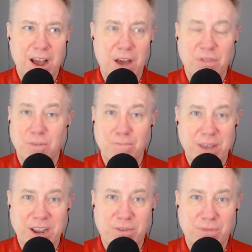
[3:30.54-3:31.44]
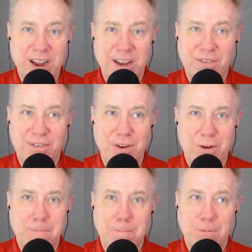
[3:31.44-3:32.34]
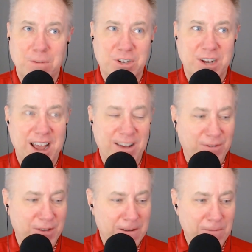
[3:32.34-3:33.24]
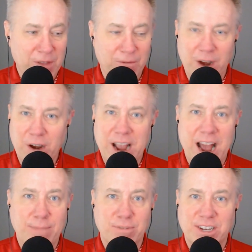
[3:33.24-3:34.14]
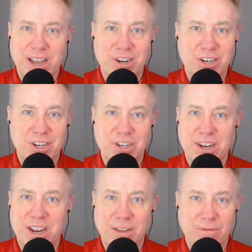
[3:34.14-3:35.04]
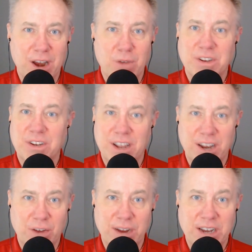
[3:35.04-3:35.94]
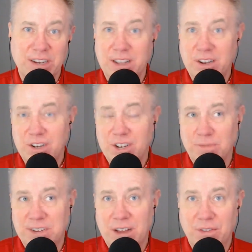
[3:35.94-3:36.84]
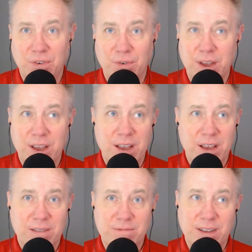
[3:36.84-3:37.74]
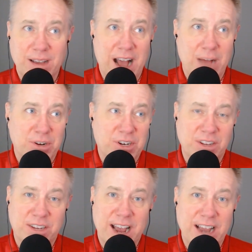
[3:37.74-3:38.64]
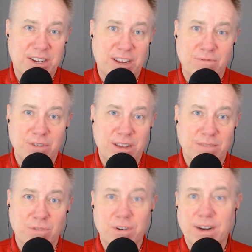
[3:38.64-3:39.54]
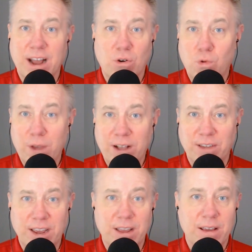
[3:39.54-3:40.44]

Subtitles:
They're big greens, so we should have very high percentages in hitting fairways and hitting greens. And it just comes down to how much these guys can really learn how quickly